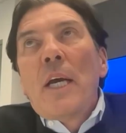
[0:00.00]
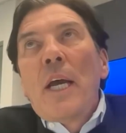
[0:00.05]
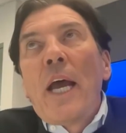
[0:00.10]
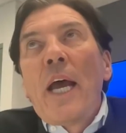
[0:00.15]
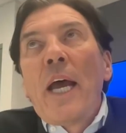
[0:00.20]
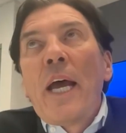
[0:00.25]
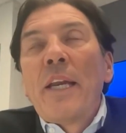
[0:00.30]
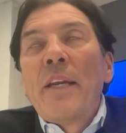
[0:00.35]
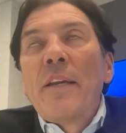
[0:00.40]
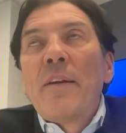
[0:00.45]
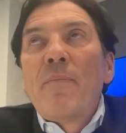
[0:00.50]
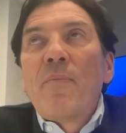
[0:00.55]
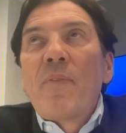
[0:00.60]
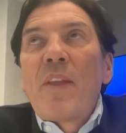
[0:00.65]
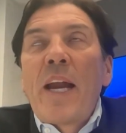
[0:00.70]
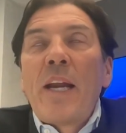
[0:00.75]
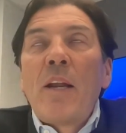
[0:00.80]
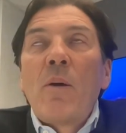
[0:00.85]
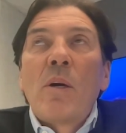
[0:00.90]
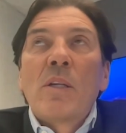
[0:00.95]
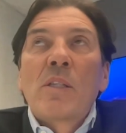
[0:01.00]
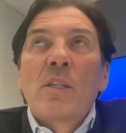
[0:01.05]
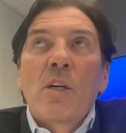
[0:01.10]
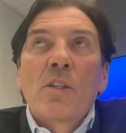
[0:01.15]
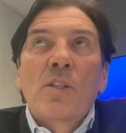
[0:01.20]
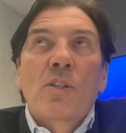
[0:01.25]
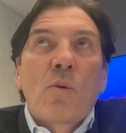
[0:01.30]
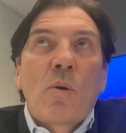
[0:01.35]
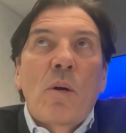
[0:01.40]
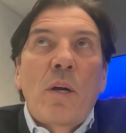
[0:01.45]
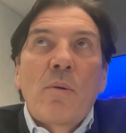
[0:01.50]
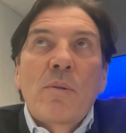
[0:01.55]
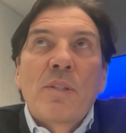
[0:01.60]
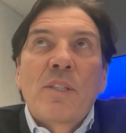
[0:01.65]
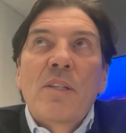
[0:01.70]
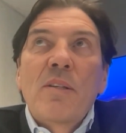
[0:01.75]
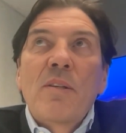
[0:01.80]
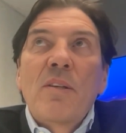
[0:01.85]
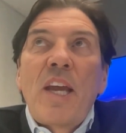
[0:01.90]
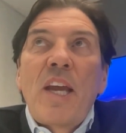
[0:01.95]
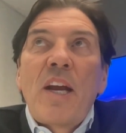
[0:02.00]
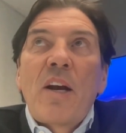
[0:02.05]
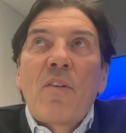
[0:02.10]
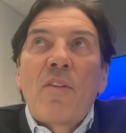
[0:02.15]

And anyways, long story, I was there.